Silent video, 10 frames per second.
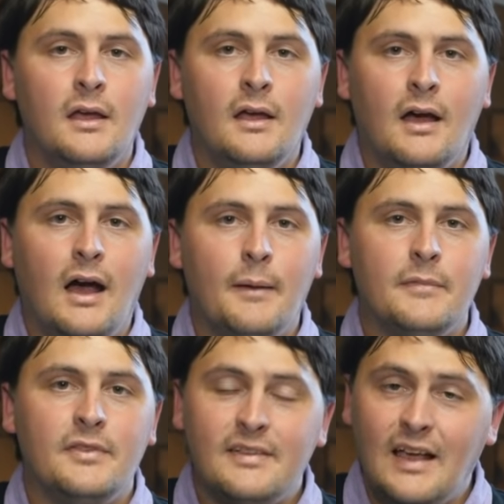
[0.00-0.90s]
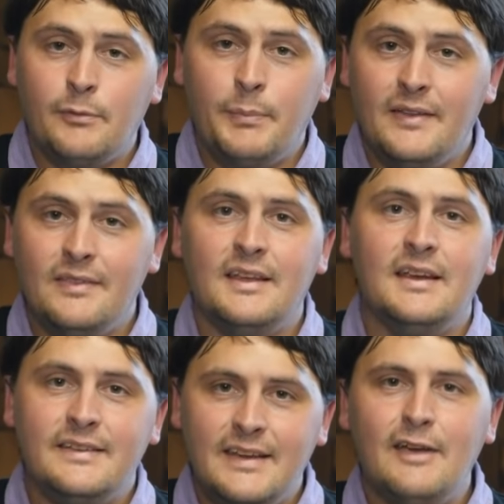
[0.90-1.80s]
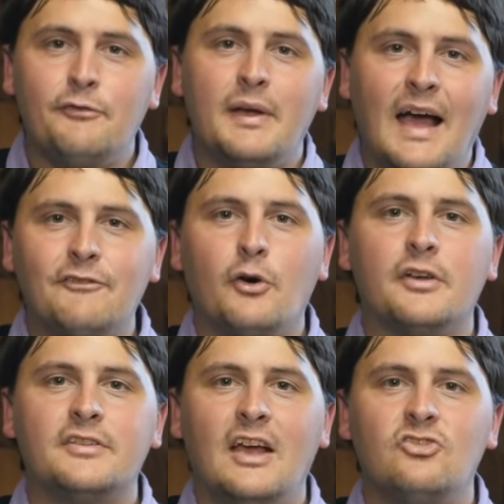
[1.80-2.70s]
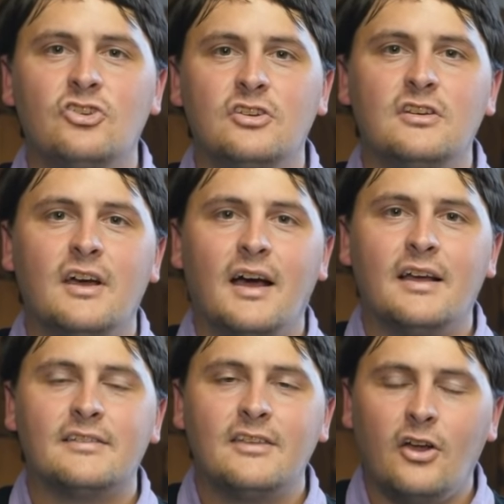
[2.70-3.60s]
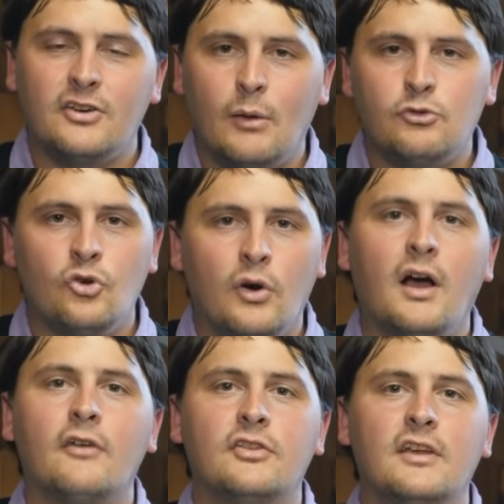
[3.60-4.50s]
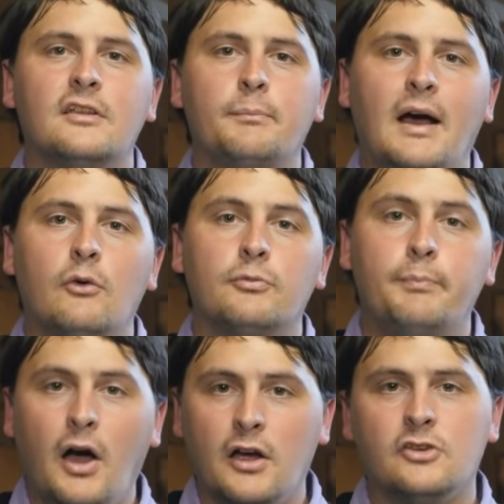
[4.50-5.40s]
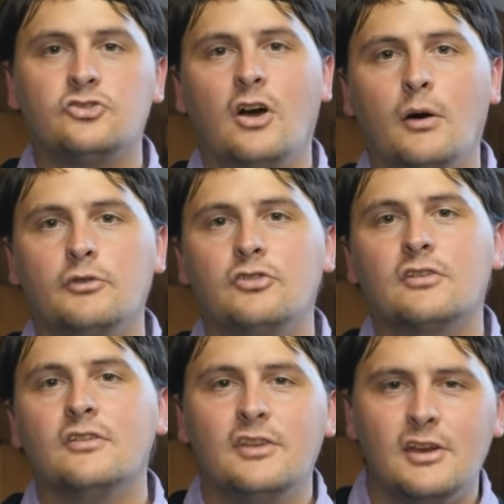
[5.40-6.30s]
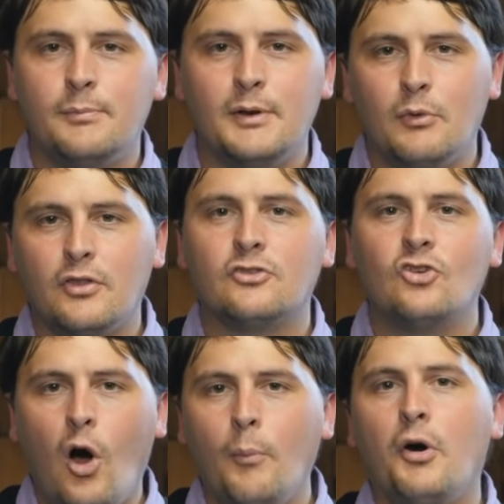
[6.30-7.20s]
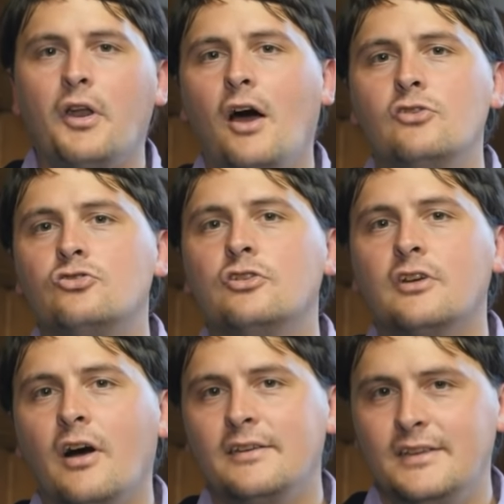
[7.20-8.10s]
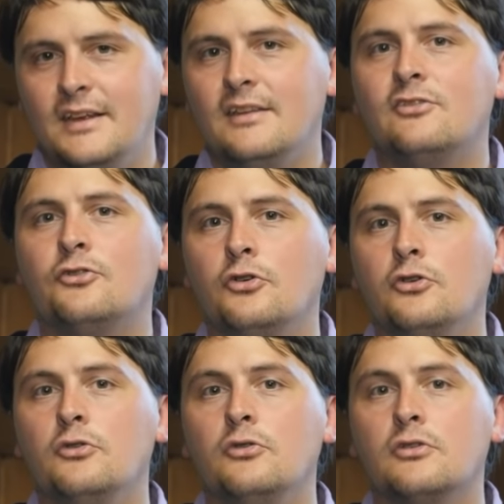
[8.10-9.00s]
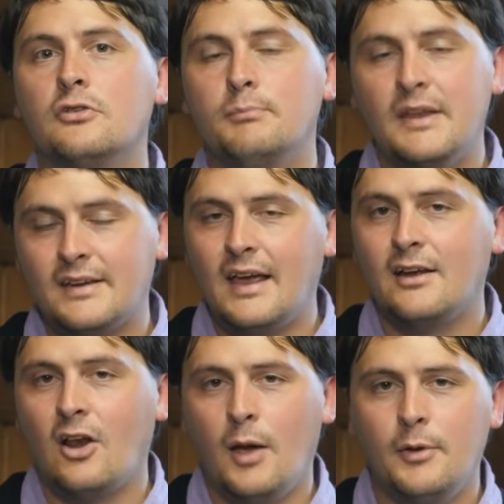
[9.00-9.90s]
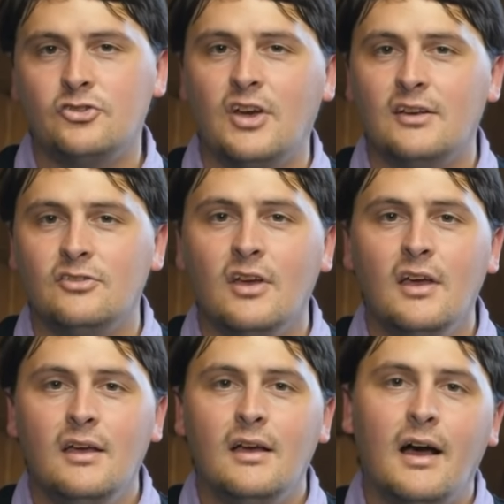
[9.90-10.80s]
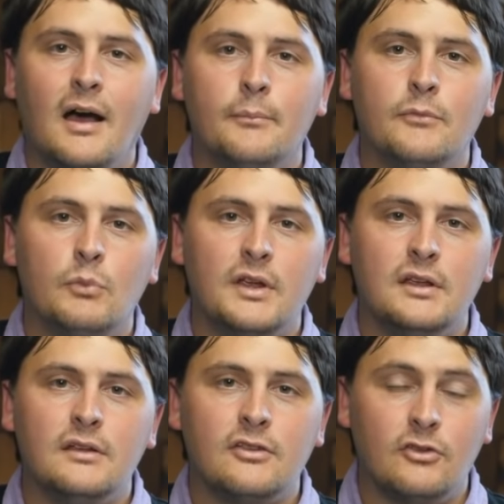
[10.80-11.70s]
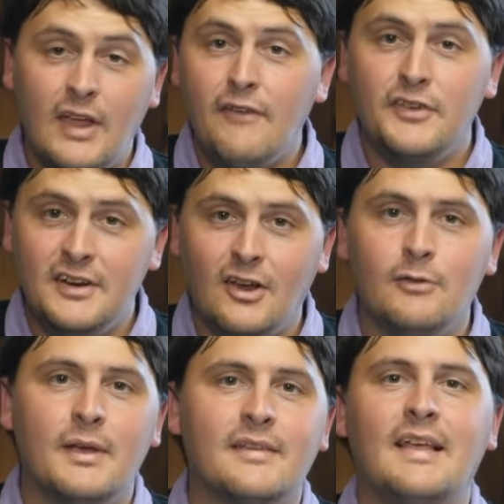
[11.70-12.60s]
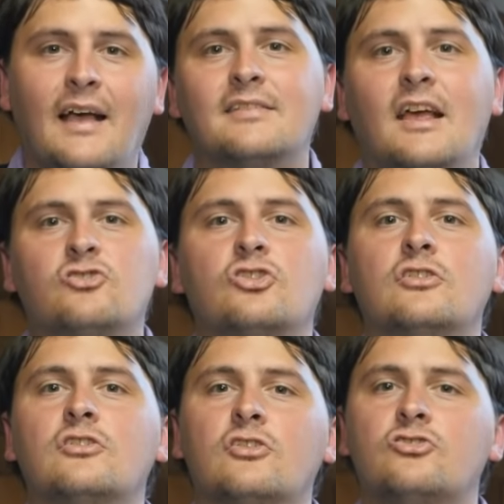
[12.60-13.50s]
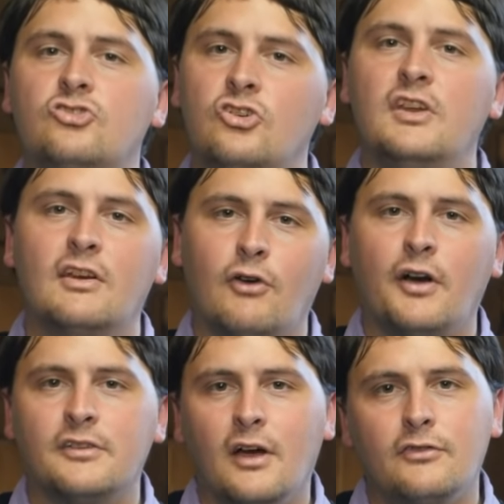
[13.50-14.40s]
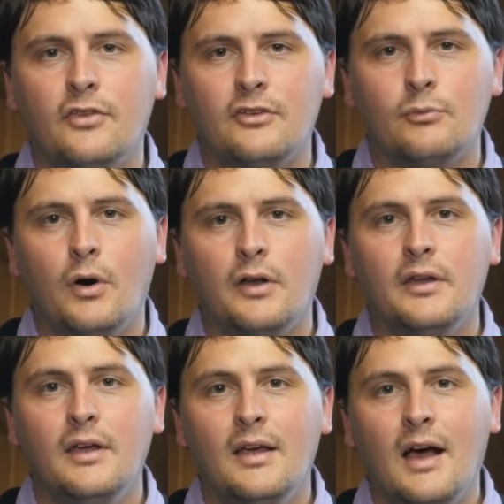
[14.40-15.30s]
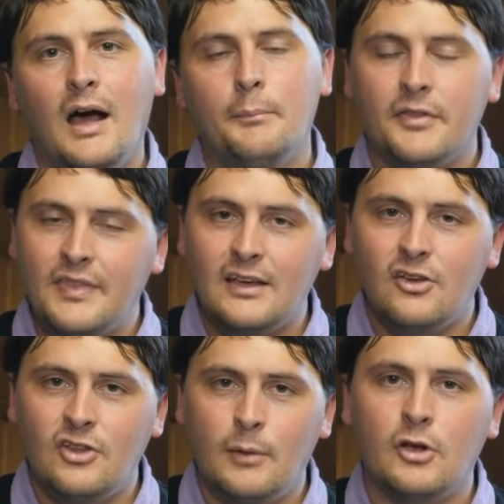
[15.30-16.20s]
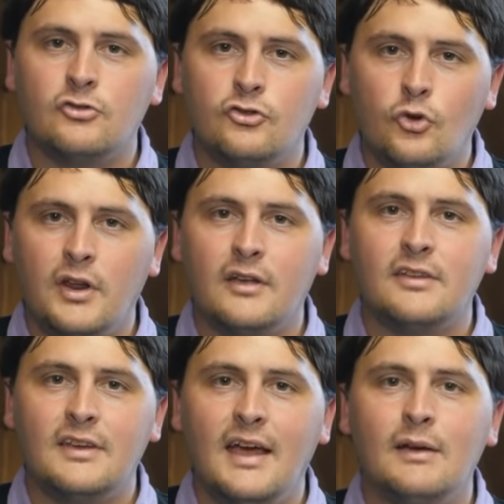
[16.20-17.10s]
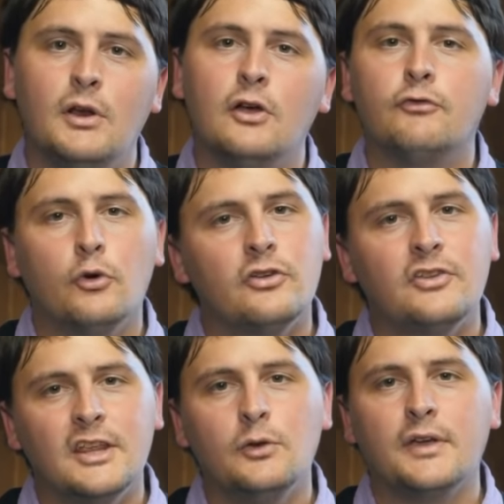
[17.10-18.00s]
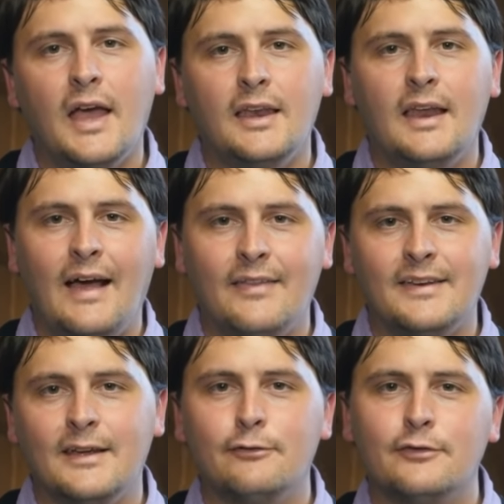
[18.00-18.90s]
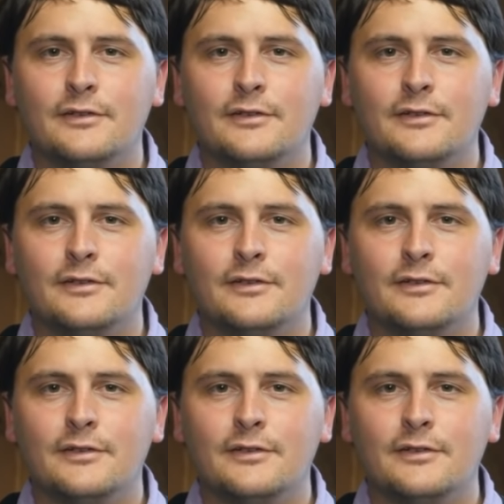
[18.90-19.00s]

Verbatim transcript: Um, this has been the diff. We have got a session uh, starting up shortly after this about biochar, which is considered to be one of the top 100 ideas to mitigate climate change. Um, we, so definitely don't miss that session. Just tune in right after this one. Um, but thank you so much for joining us today and we look forward to seeing you again at the diff.